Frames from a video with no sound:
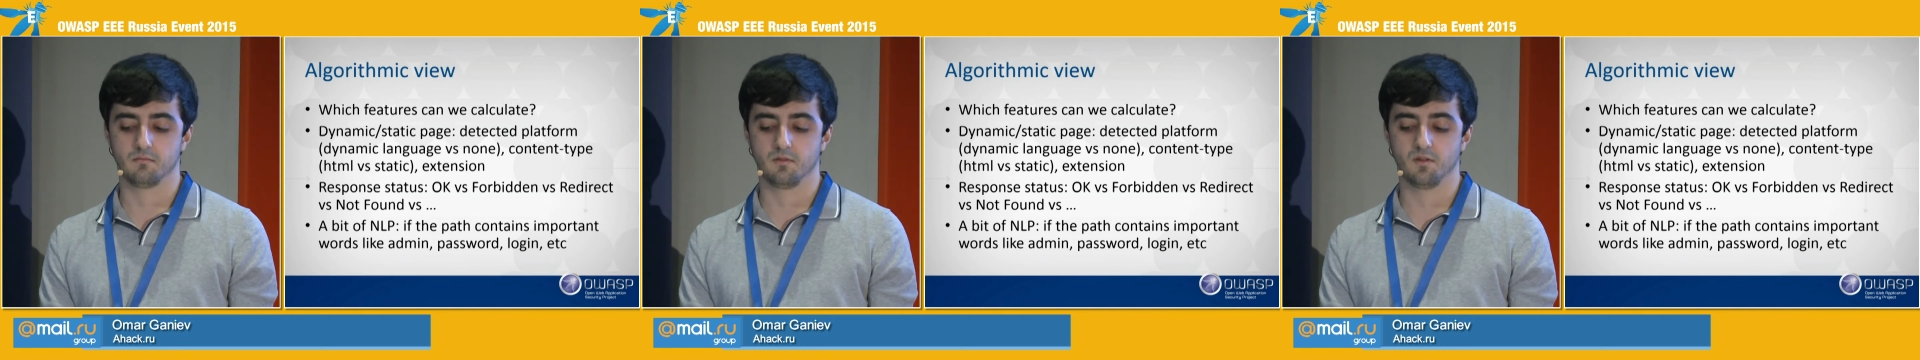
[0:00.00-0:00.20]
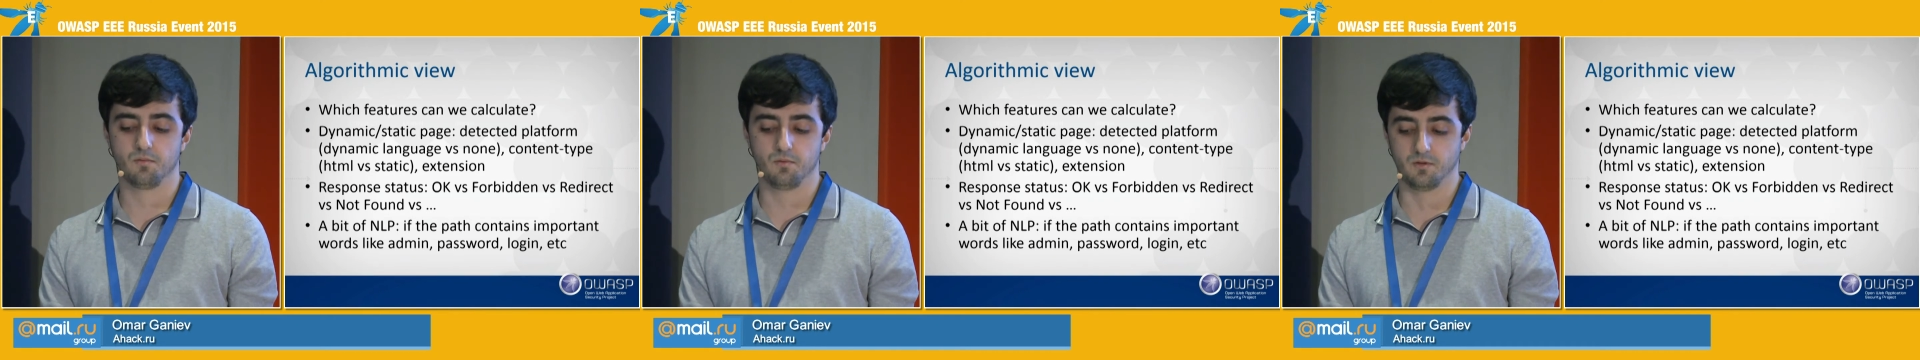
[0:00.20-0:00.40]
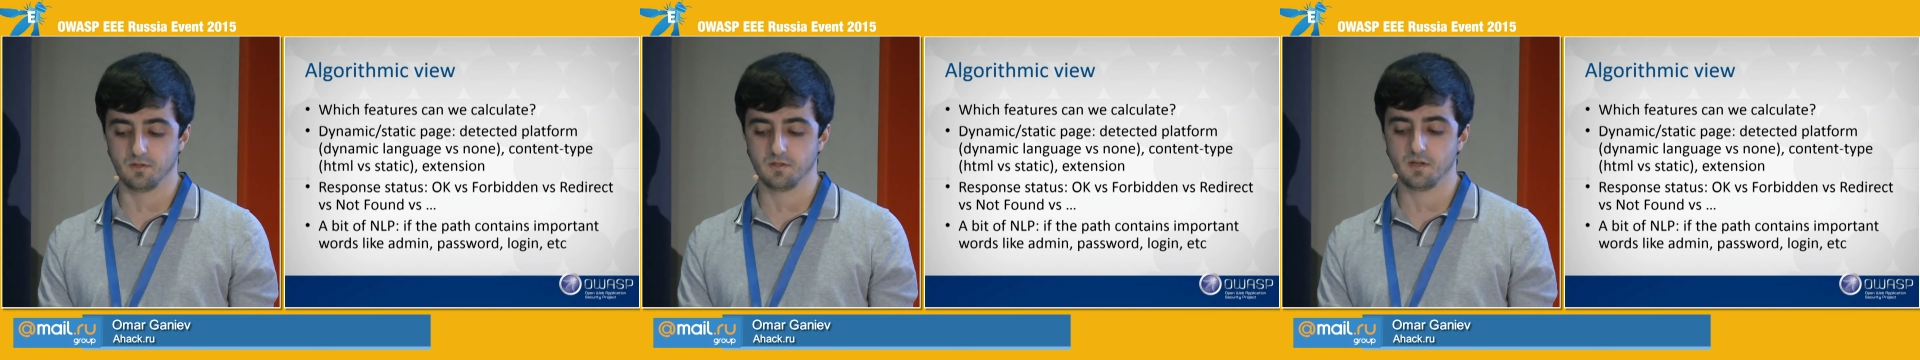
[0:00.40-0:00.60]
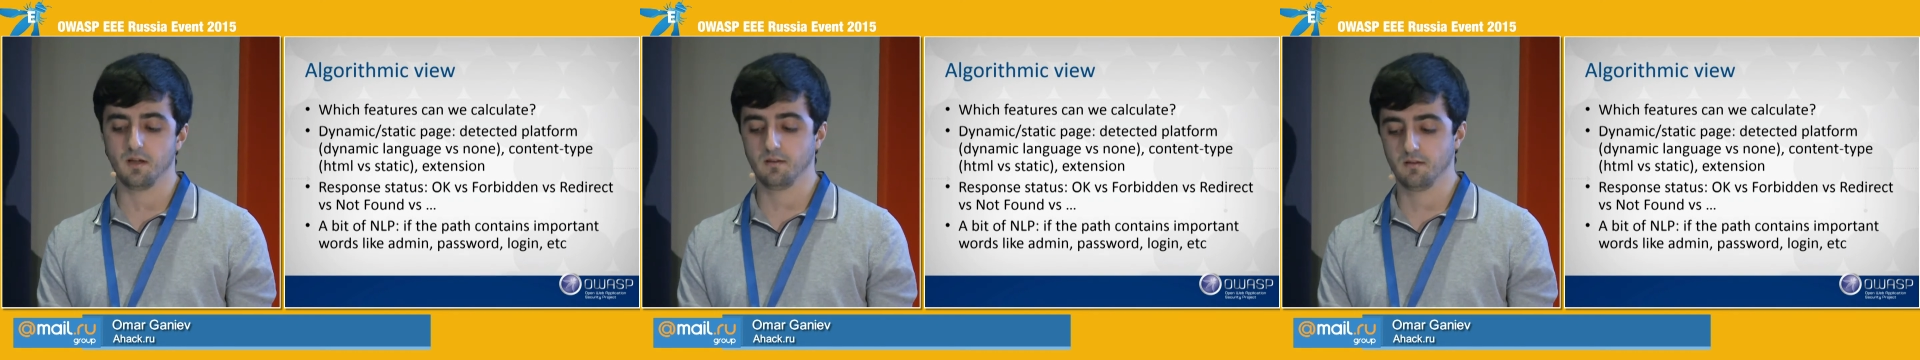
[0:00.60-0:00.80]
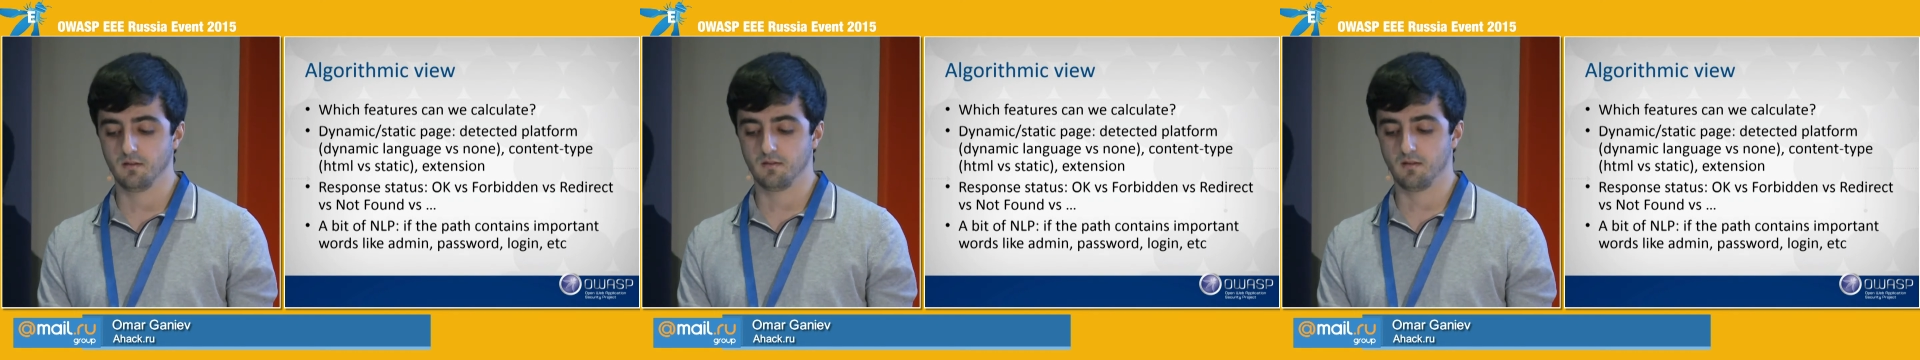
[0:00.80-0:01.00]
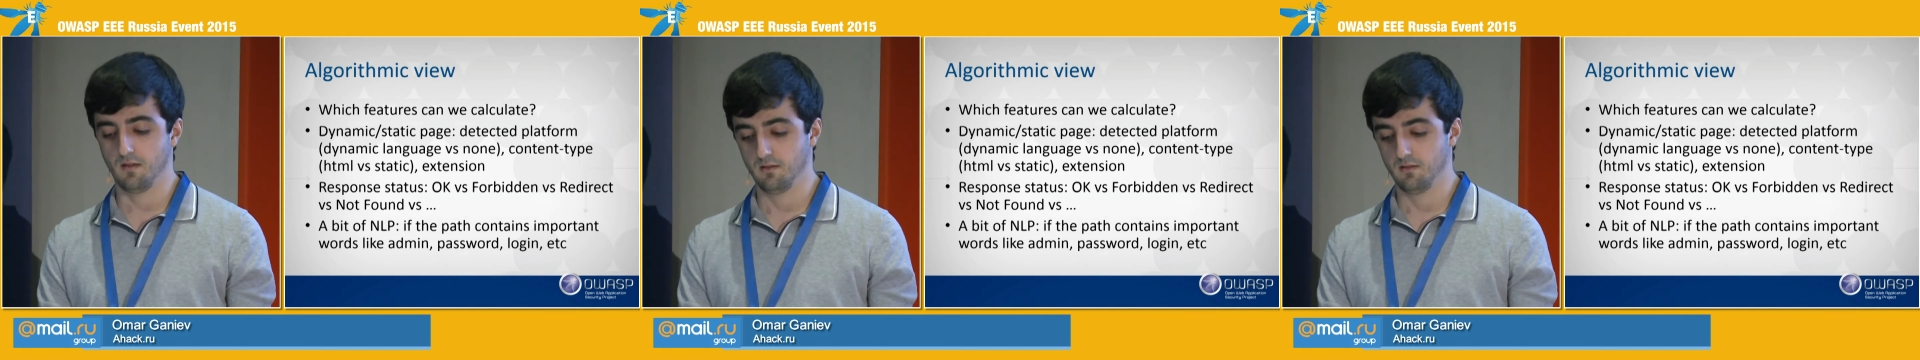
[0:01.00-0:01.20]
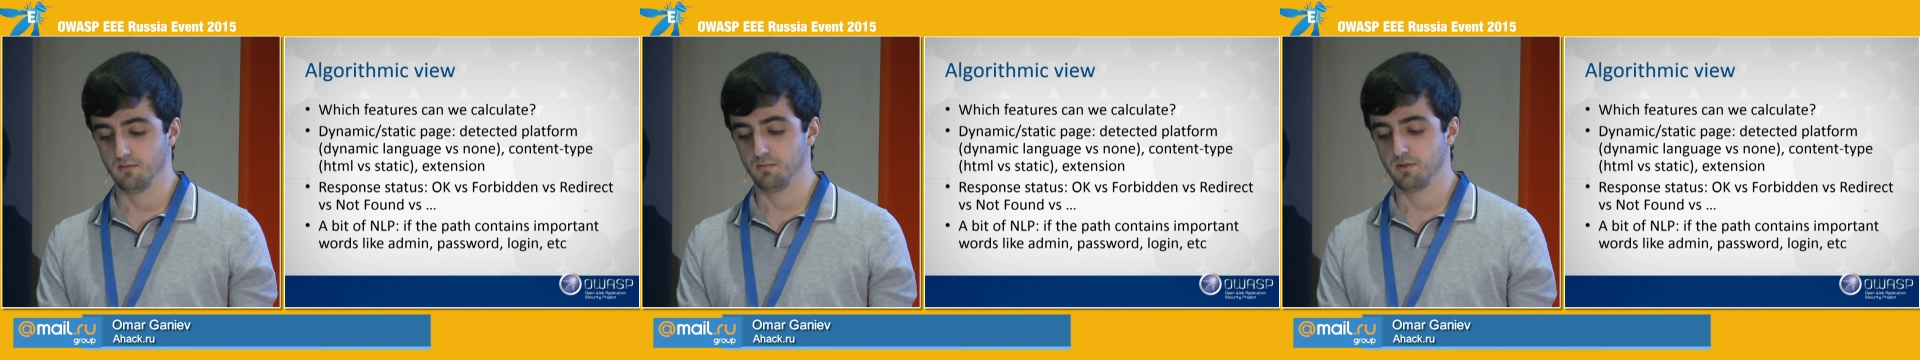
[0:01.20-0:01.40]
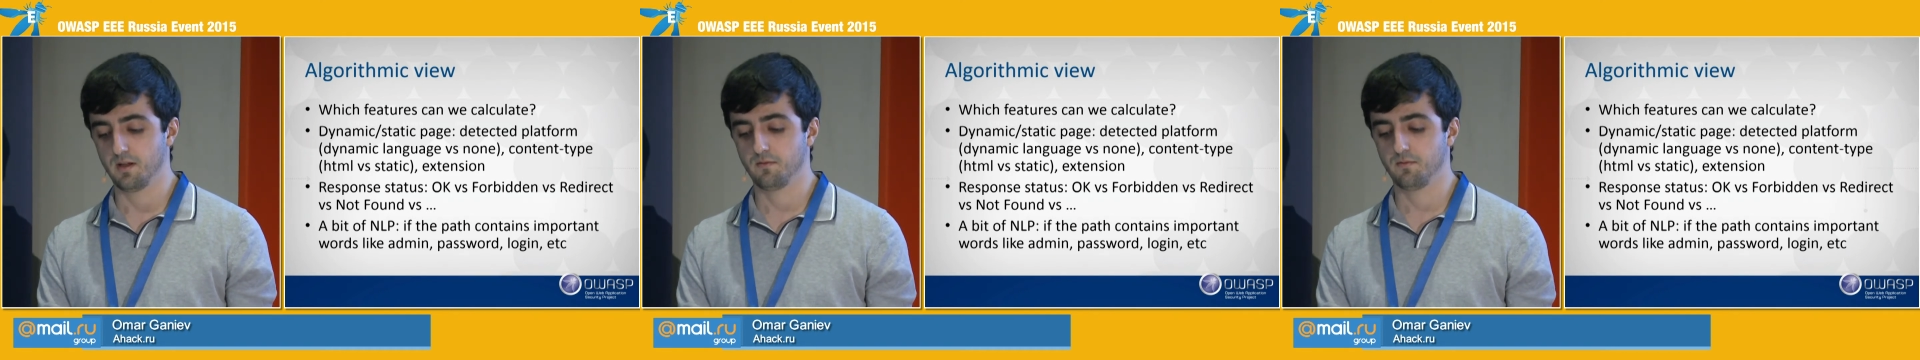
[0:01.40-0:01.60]
If we detect it, then the
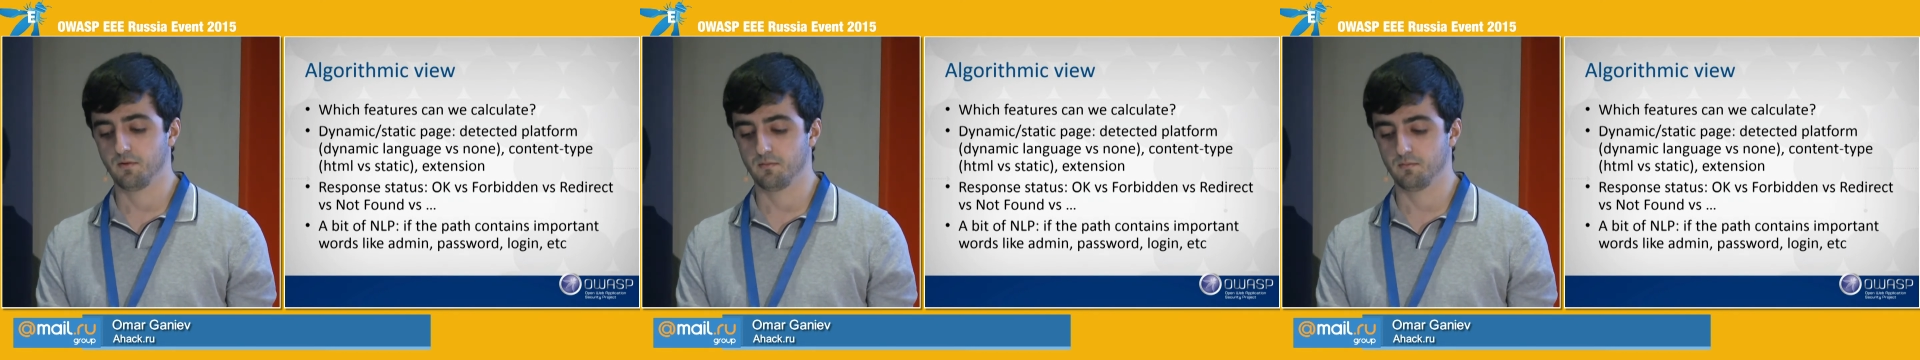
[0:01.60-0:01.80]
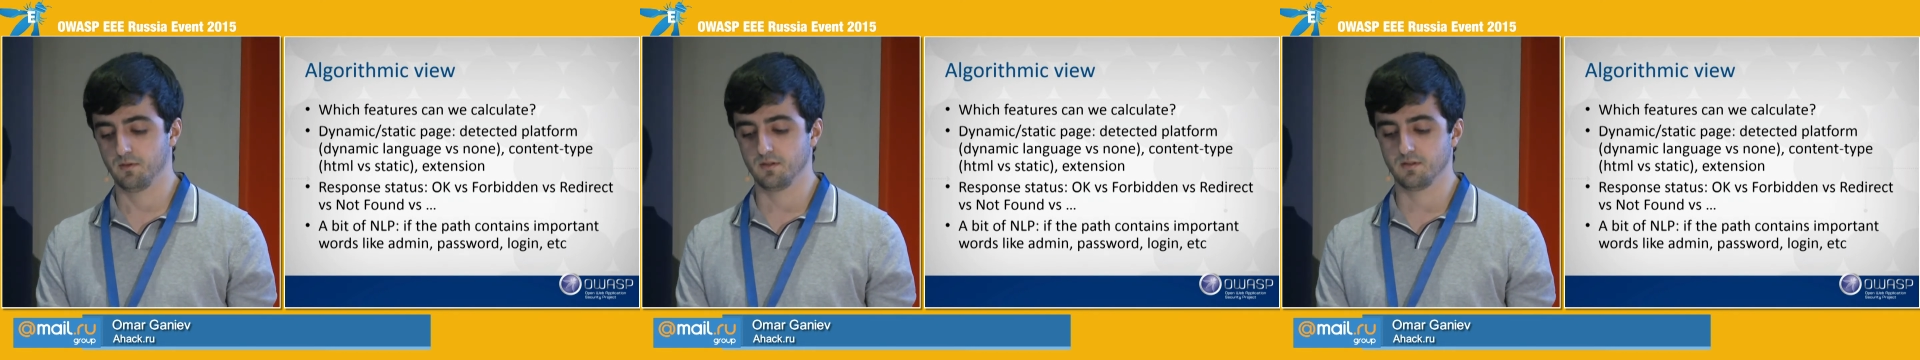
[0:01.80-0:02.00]
platform